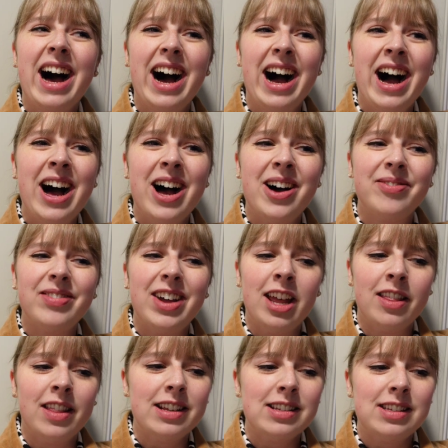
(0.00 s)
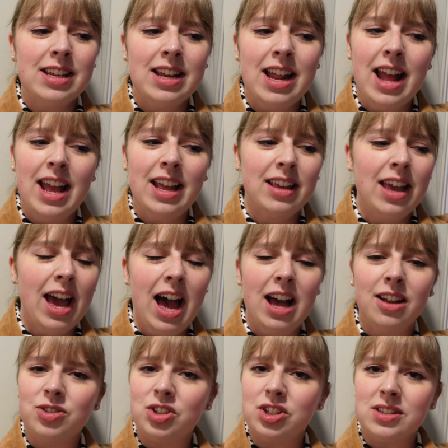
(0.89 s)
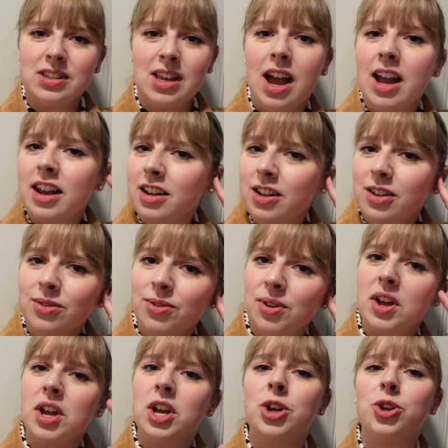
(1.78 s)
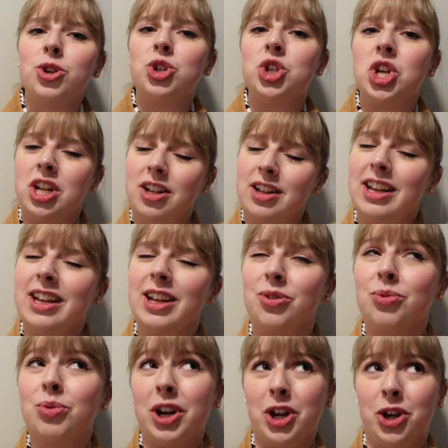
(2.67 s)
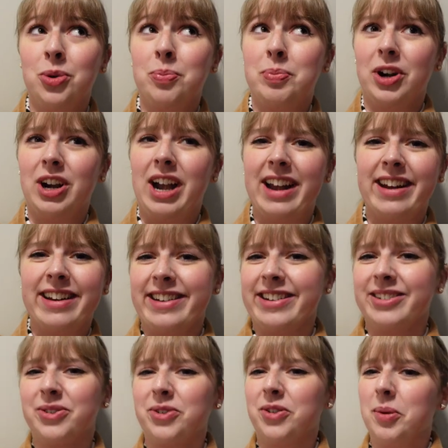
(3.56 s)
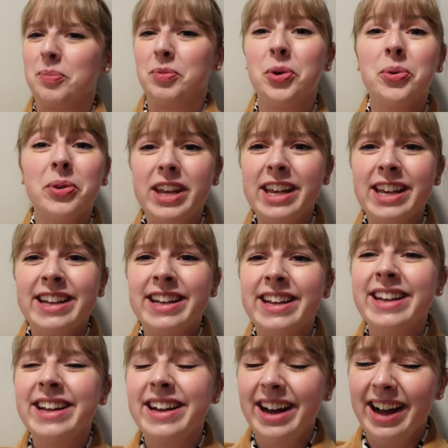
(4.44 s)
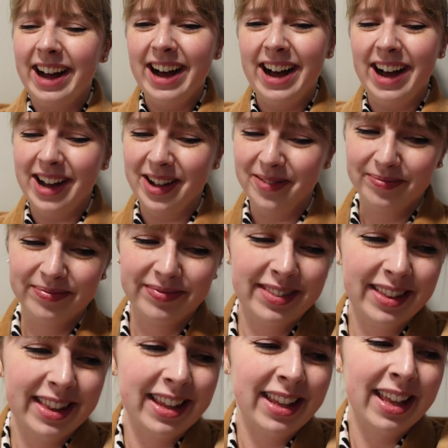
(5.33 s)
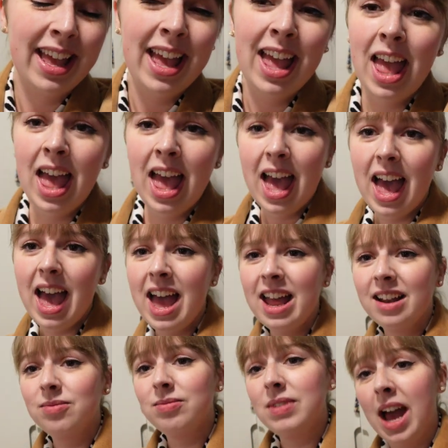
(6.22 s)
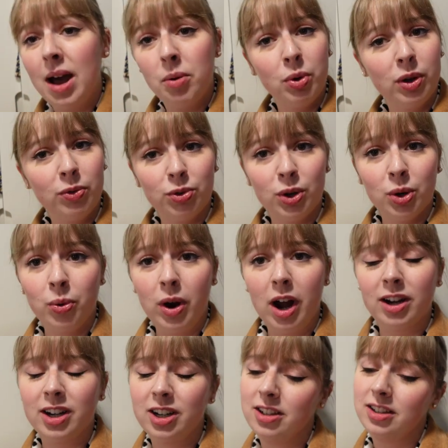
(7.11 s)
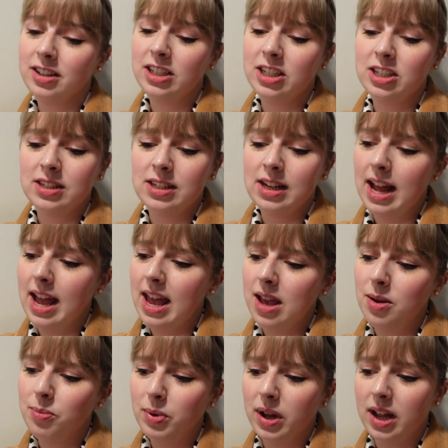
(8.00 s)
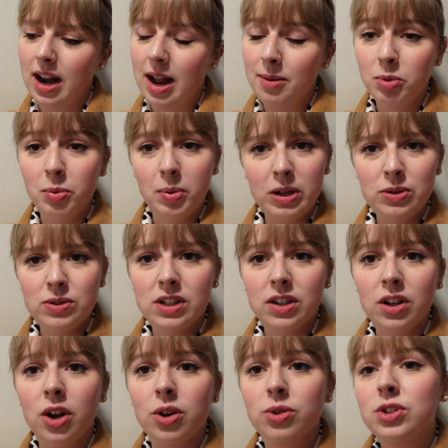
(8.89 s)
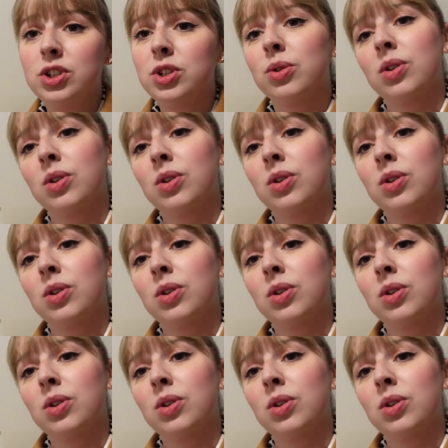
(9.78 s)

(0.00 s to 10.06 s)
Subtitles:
And then today, yeah, just kind of chilling and recuperating from the week. And yeah, went for a walk earlier today, but I'm about to go to